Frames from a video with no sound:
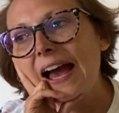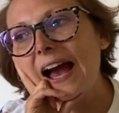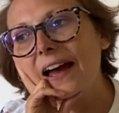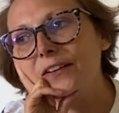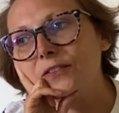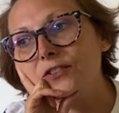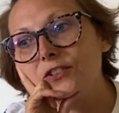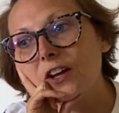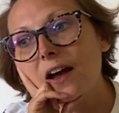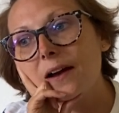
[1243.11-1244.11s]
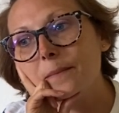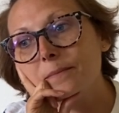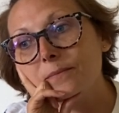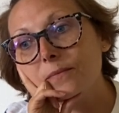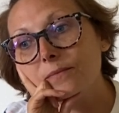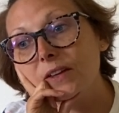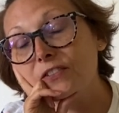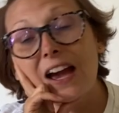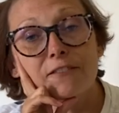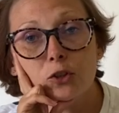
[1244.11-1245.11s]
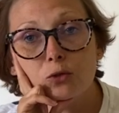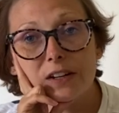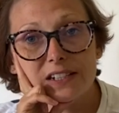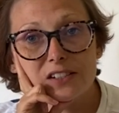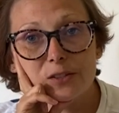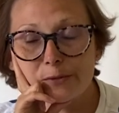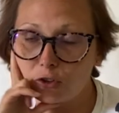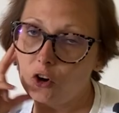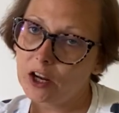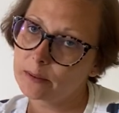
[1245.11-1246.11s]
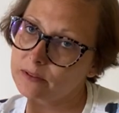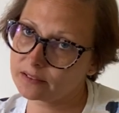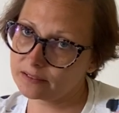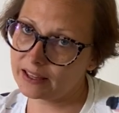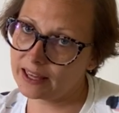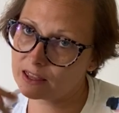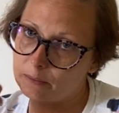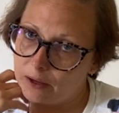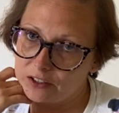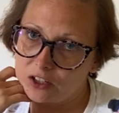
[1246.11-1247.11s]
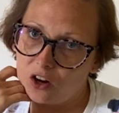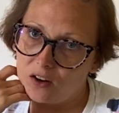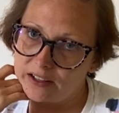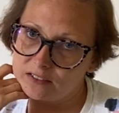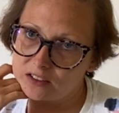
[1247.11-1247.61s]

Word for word: And um, if you haven't already subscribed, hit the button, guys.